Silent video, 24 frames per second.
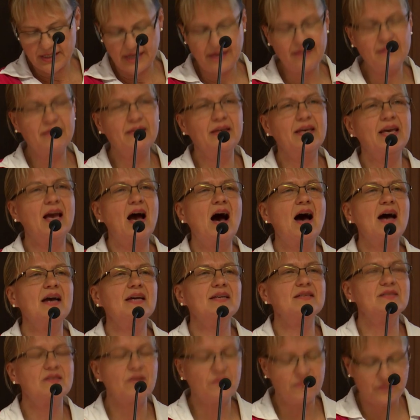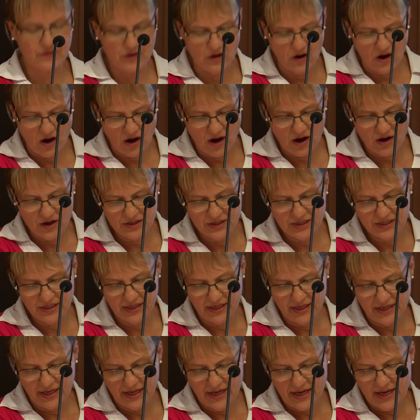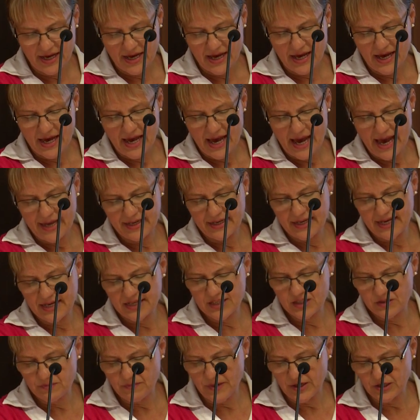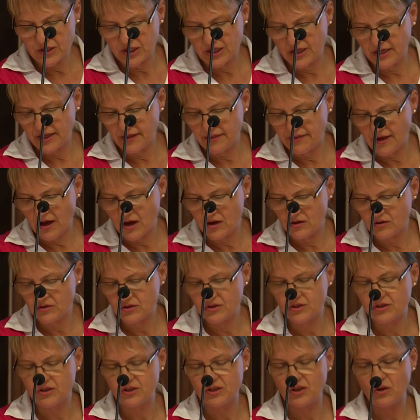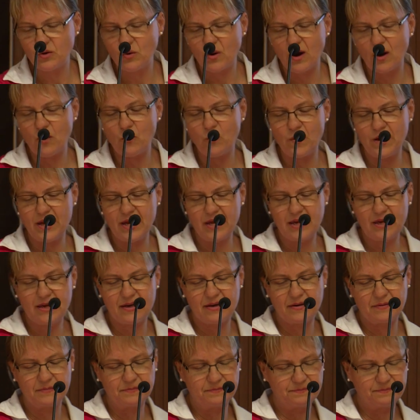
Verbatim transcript: in the eyes of God and especially those who are weak.